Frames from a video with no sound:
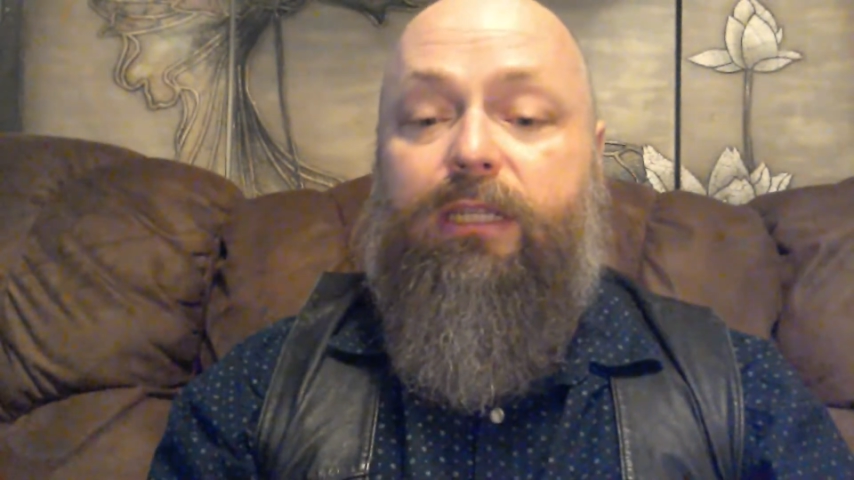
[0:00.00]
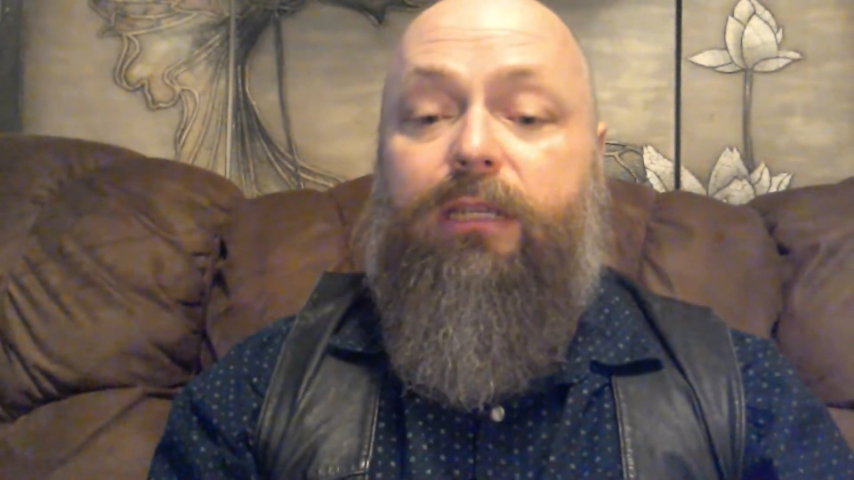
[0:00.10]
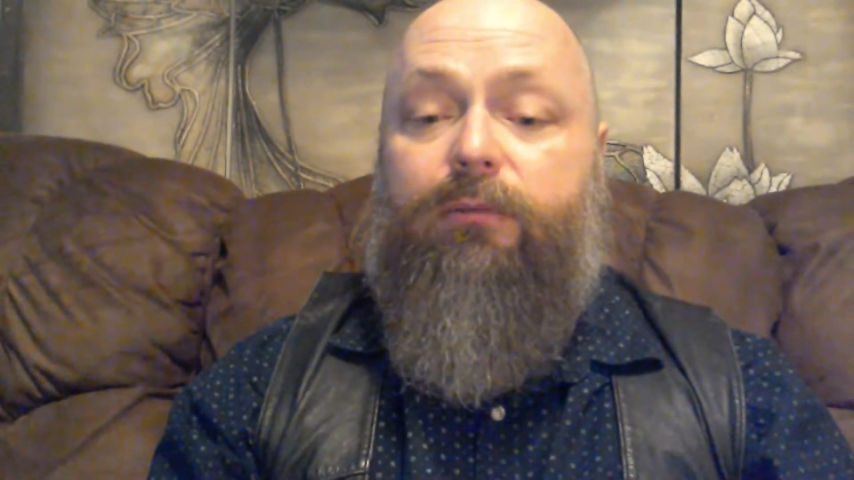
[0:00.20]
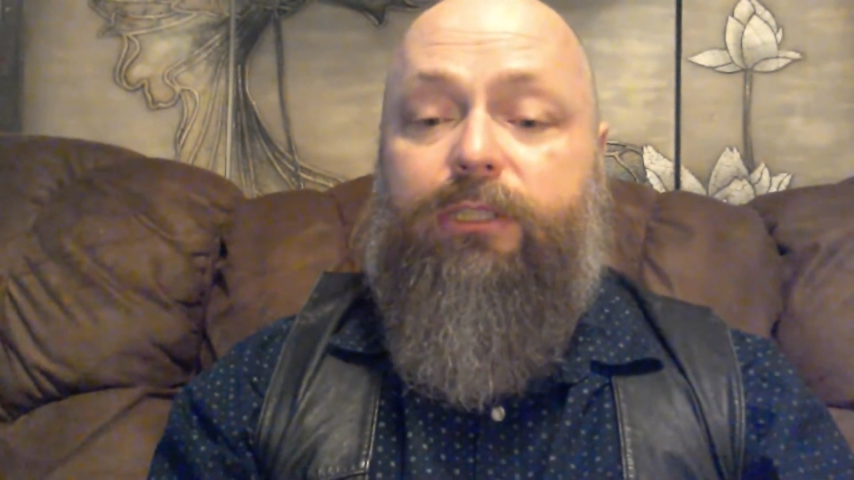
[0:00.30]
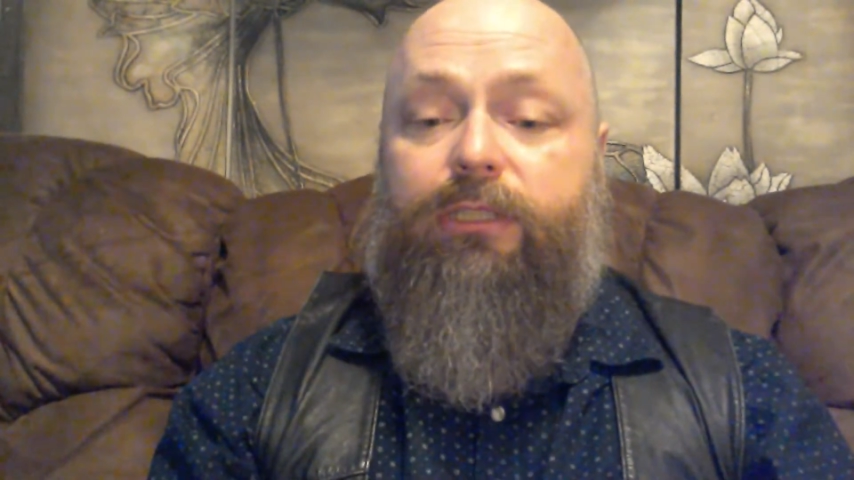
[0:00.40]

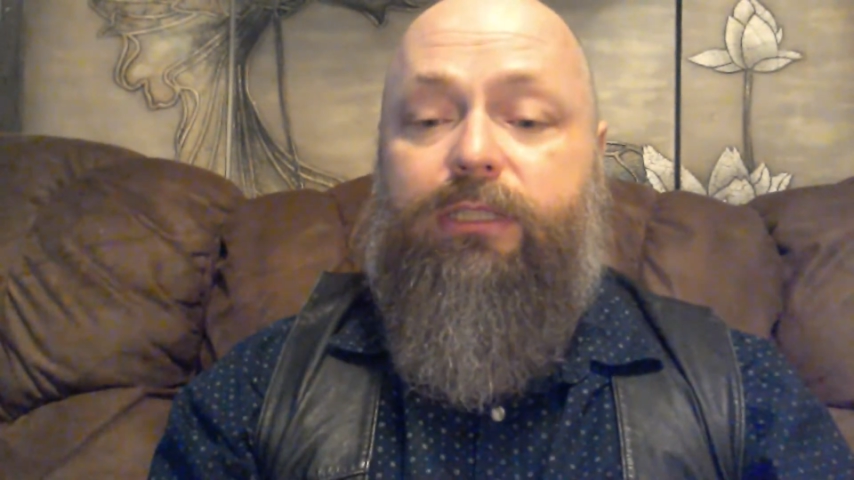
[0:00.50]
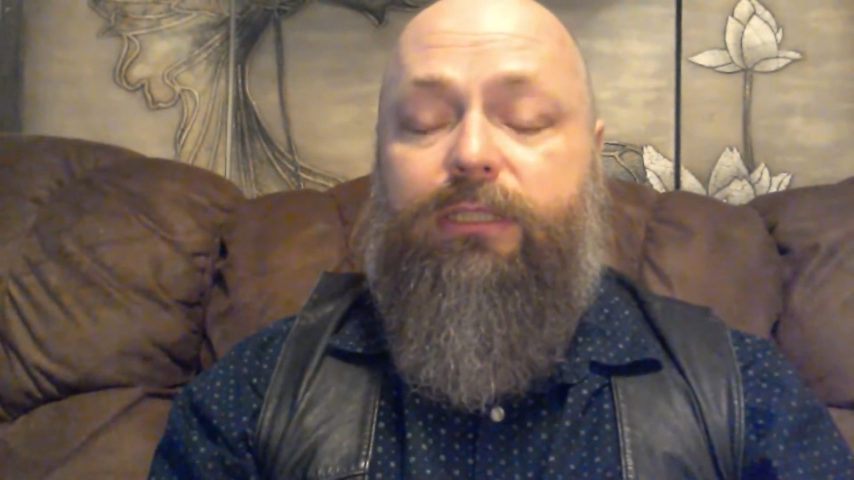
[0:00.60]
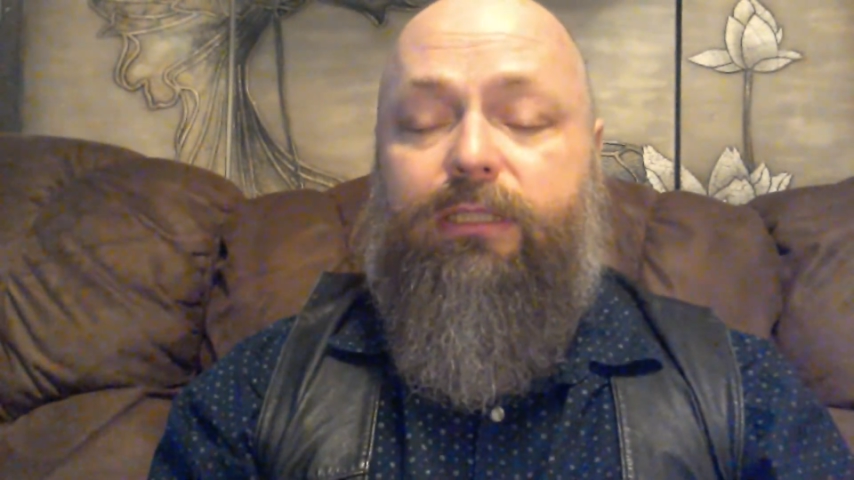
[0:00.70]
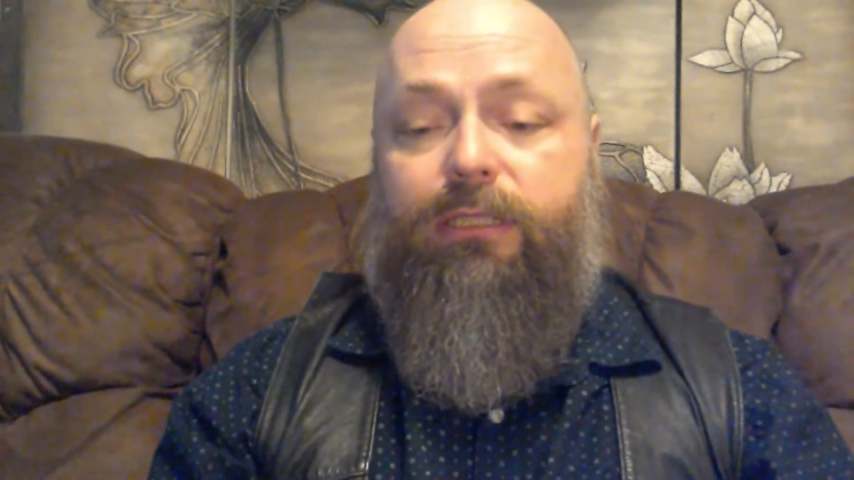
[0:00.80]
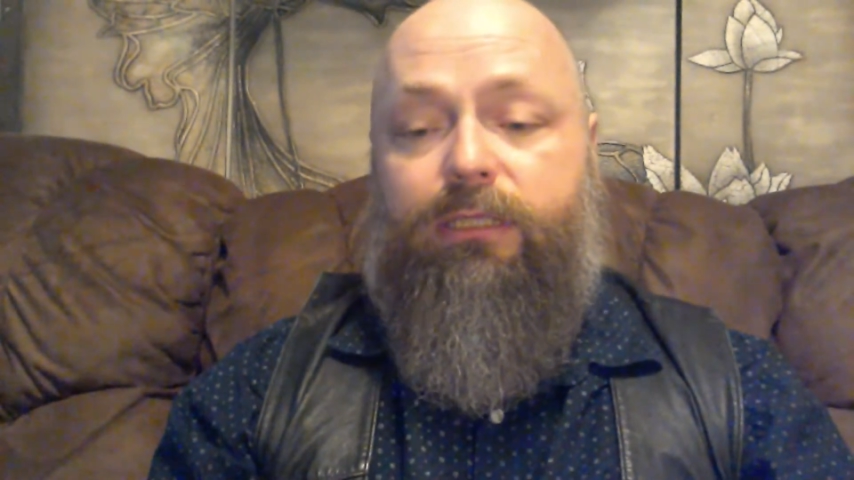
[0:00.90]
we should
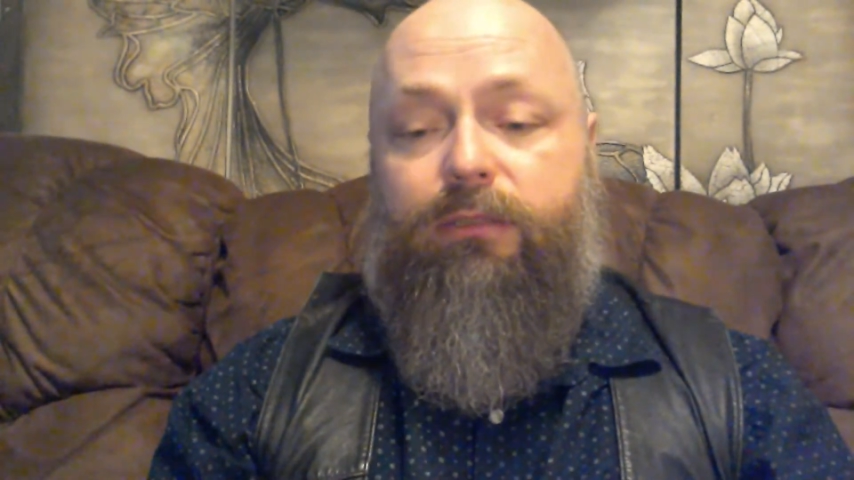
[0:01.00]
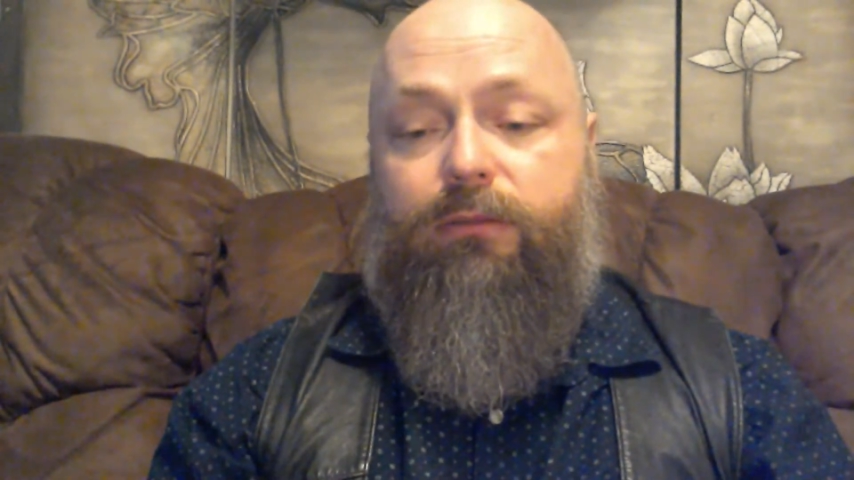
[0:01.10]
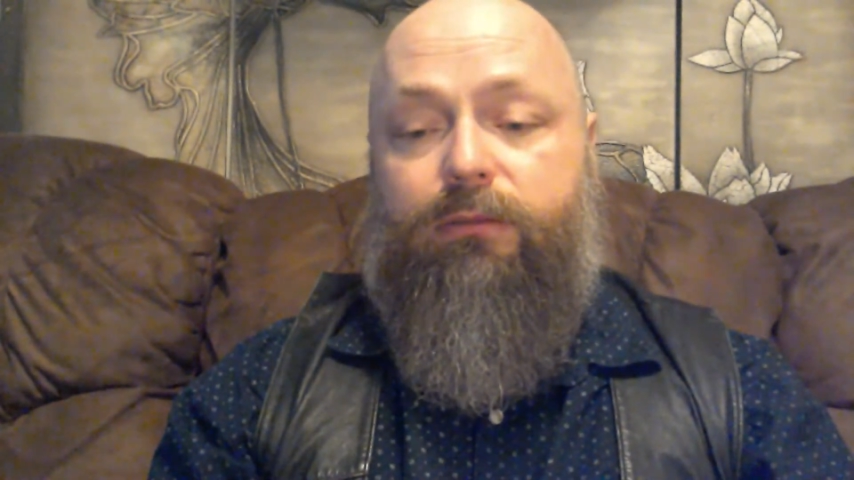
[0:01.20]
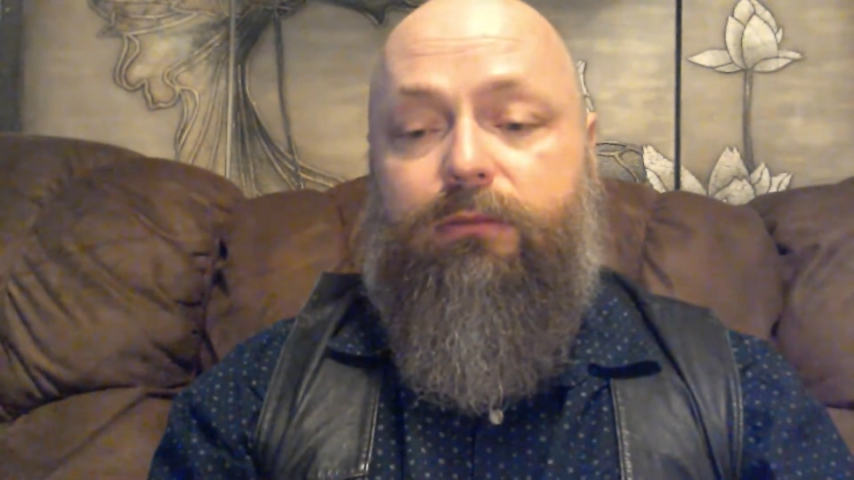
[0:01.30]
continue.